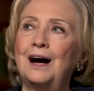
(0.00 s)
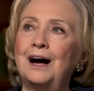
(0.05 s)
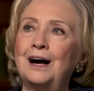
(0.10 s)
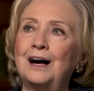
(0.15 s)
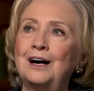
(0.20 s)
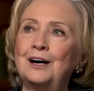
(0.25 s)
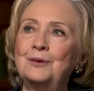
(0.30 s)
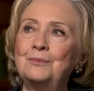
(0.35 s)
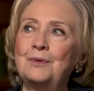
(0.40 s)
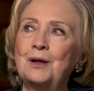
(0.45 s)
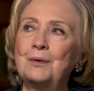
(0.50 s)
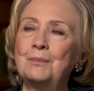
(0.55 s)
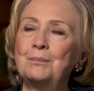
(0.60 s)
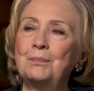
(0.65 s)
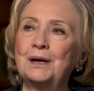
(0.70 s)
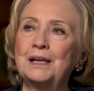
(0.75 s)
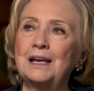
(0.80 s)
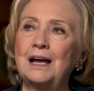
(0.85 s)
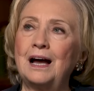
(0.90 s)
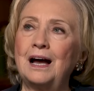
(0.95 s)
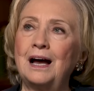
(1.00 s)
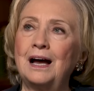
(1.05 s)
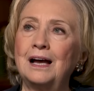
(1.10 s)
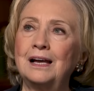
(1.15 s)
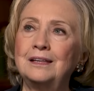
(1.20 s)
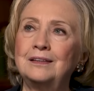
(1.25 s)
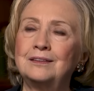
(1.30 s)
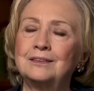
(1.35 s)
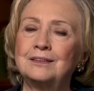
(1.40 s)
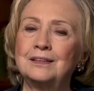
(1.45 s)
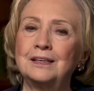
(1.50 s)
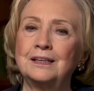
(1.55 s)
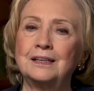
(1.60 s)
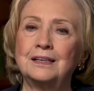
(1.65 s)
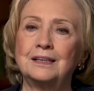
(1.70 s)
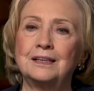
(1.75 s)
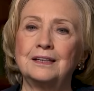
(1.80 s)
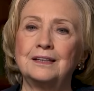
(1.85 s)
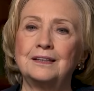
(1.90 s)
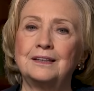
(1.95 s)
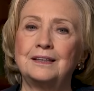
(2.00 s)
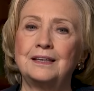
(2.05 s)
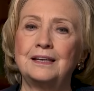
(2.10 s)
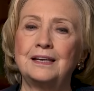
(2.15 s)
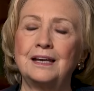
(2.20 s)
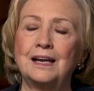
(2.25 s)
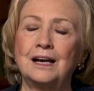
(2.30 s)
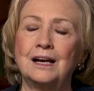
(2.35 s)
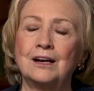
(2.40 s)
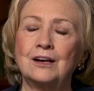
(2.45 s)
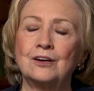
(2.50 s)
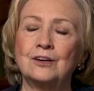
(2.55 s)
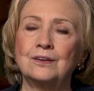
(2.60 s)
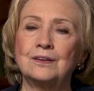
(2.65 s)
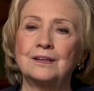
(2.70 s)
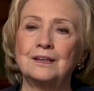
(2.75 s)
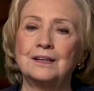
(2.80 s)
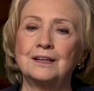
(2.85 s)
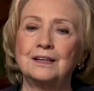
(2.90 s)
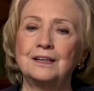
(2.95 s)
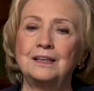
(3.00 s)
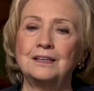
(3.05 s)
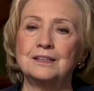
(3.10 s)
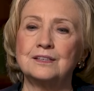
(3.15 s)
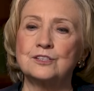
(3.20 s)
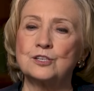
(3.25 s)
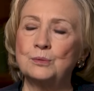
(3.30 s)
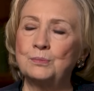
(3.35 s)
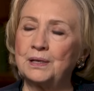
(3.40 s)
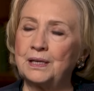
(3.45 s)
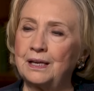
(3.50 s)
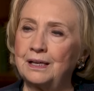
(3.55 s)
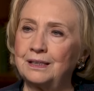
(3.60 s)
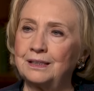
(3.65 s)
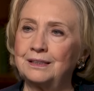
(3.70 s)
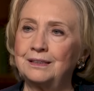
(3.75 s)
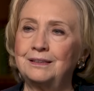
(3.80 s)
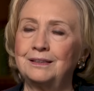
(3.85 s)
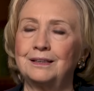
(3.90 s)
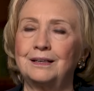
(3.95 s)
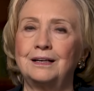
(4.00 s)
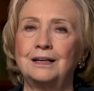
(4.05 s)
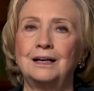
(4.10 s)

Um, but I think they are intimidated.